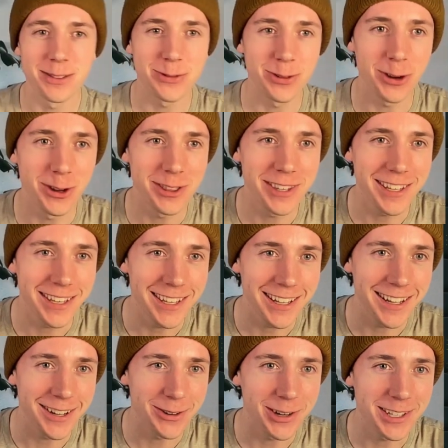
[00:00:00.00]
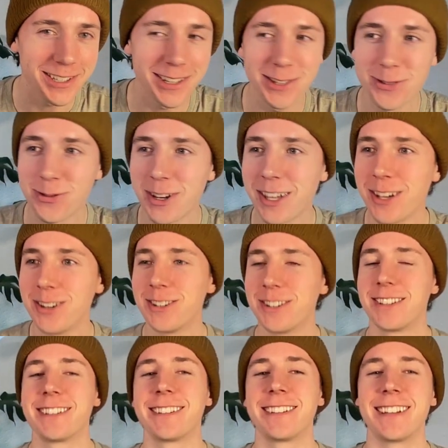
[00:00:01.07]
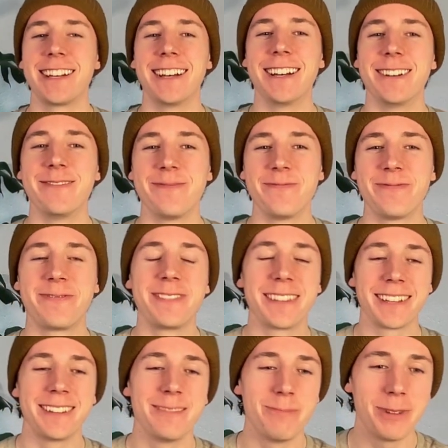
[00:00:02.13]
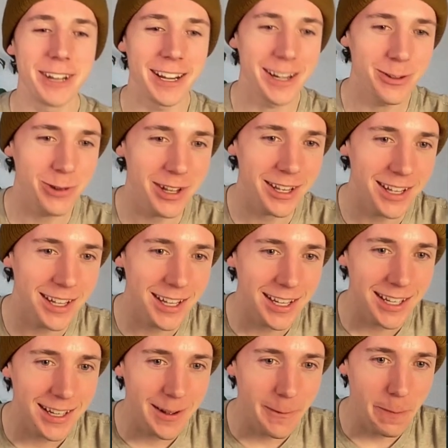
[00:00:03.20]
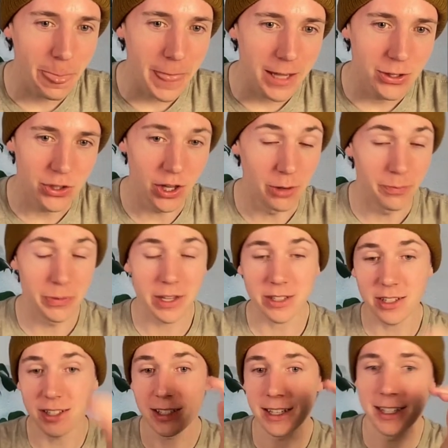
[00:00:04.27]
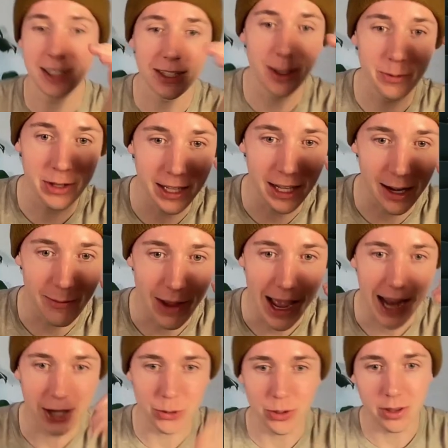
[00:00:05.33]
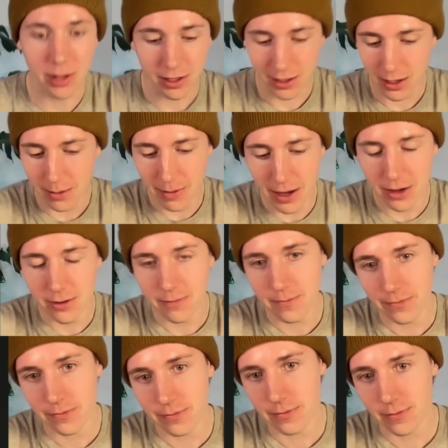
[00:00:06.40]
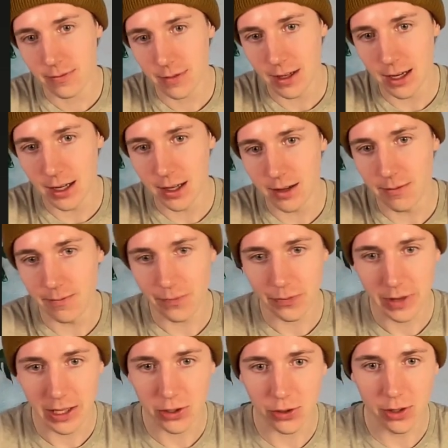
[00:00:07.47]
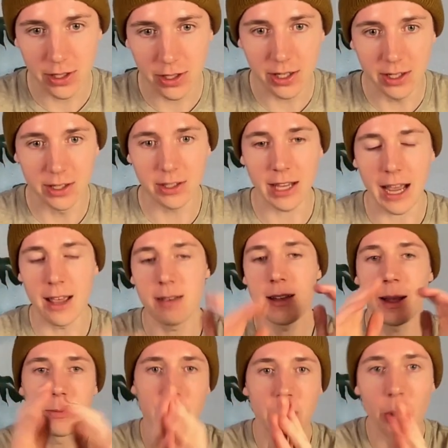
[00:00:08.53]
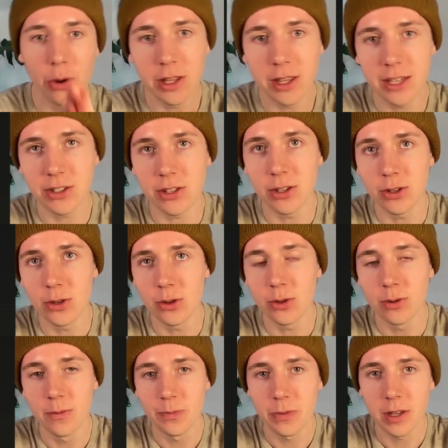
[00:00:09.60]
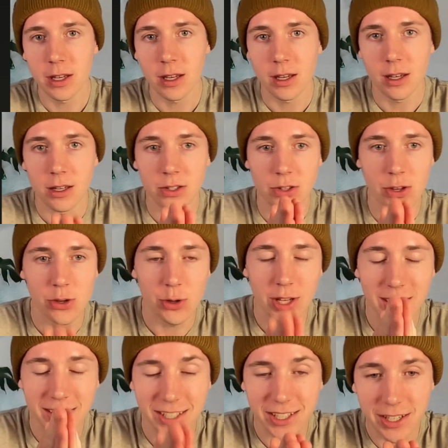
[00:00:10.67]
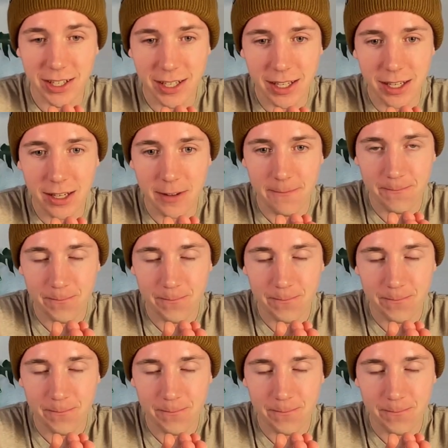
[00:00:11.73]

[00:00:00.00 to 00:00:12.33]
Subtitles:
for the rest of this video. But anyway, so this is something that I'm actually thinking about. And so this is, I'm showing this to you so that you can see